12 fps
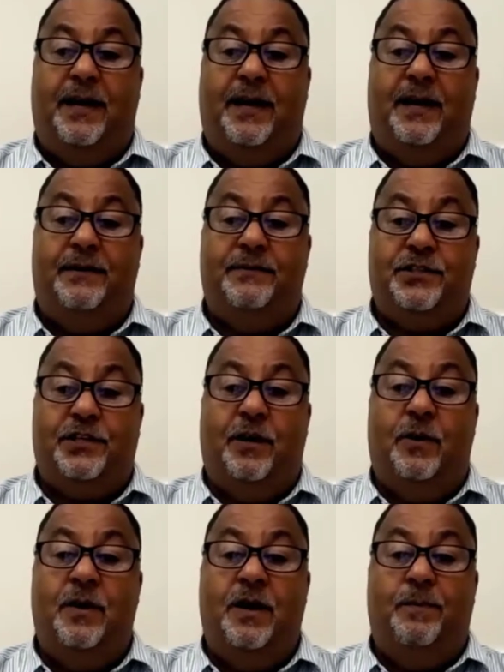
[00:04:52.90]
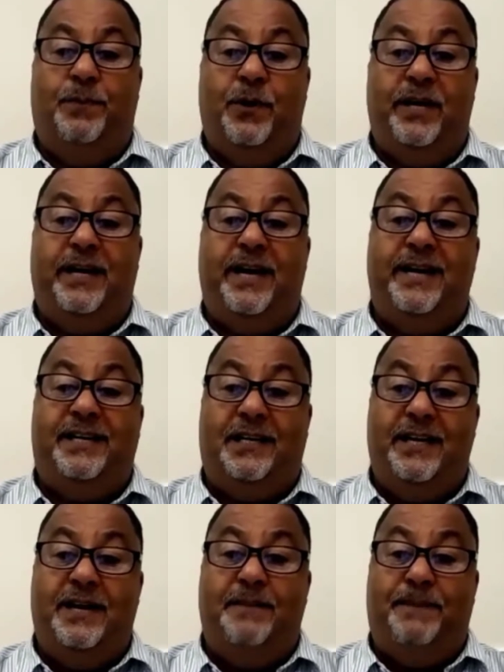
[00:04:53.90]
So putting a
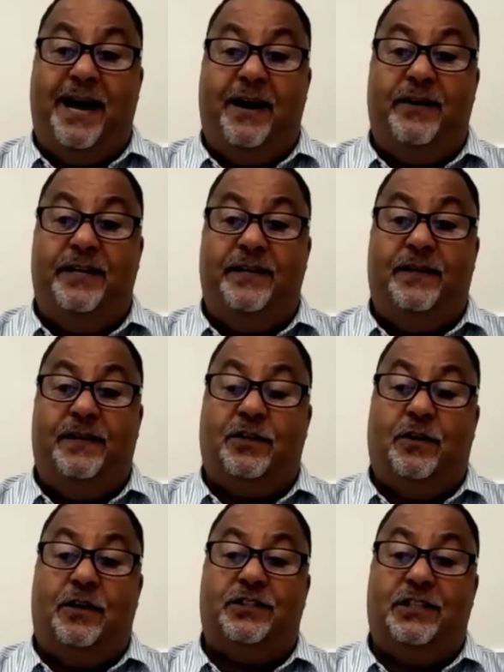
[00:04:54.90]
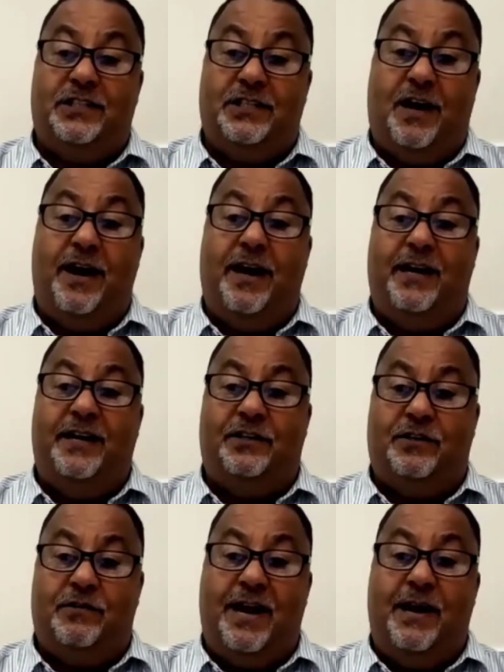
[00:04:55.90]
clear barrier across the tile and the
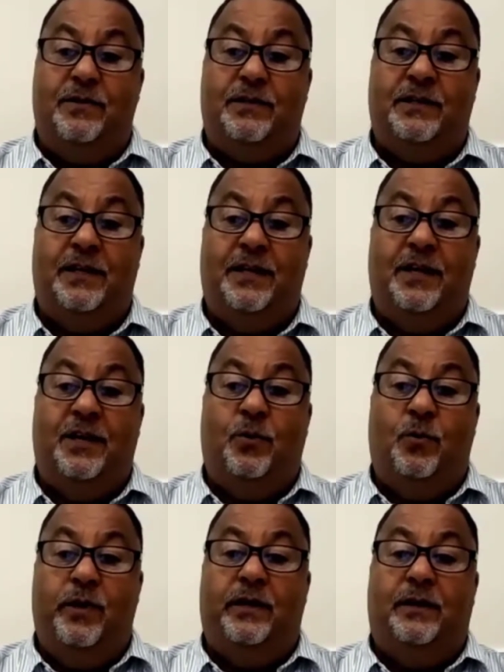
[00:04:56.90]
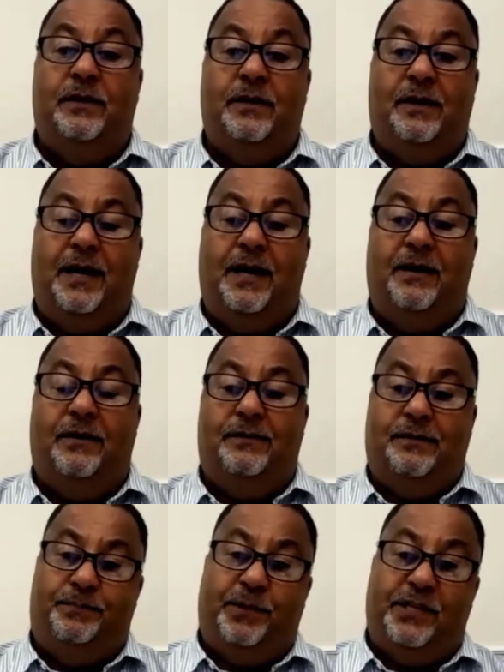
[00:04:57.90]
grout will
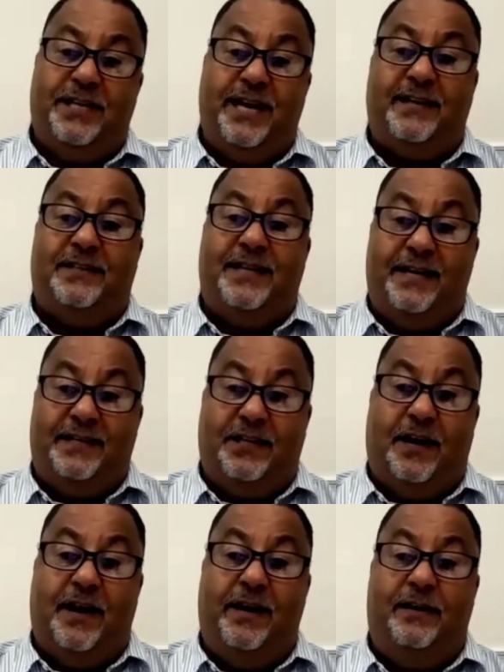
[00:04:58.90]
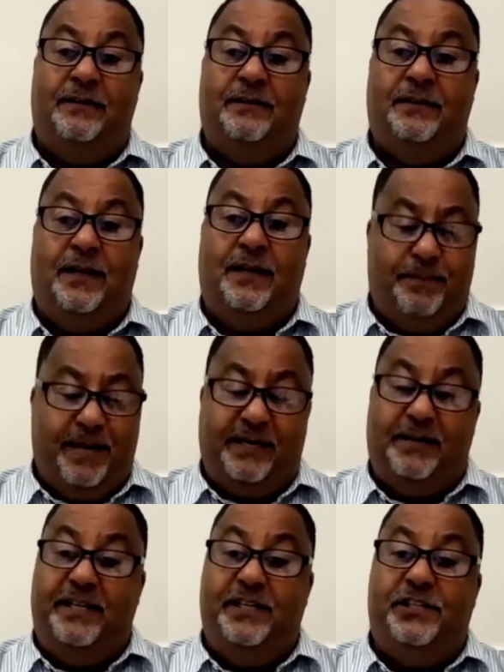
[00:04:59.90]
protect that tile, make
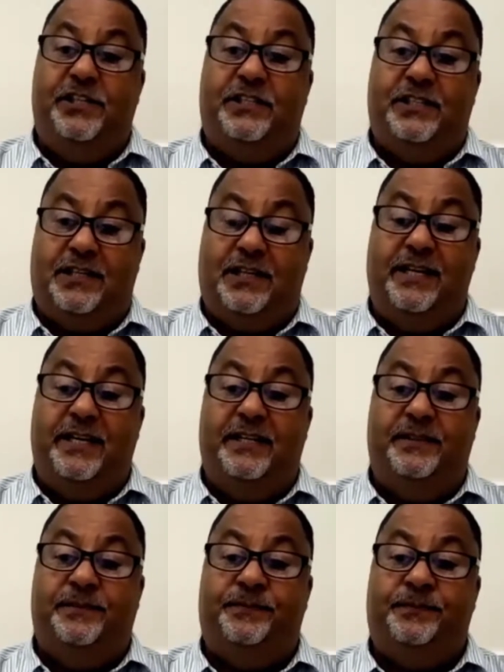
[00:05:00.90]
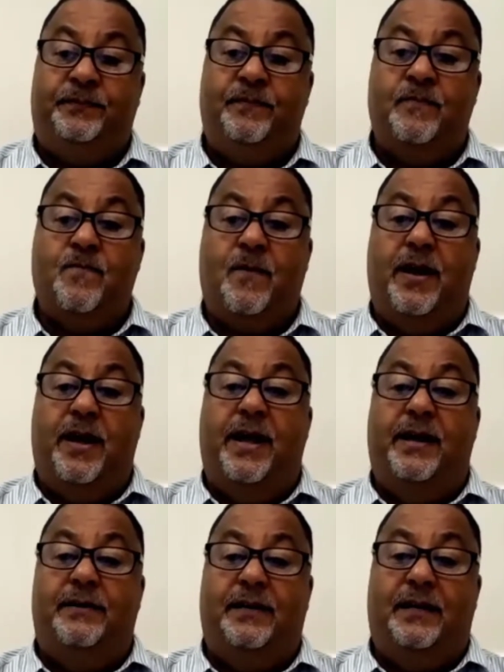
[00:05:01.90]
it easier to clean,
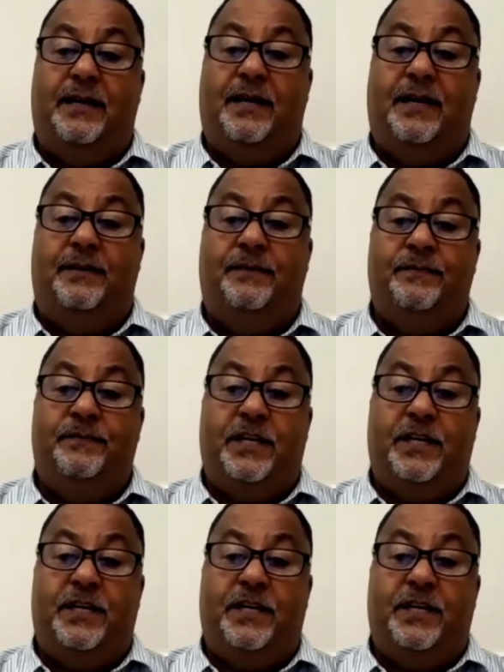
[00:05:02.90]
and just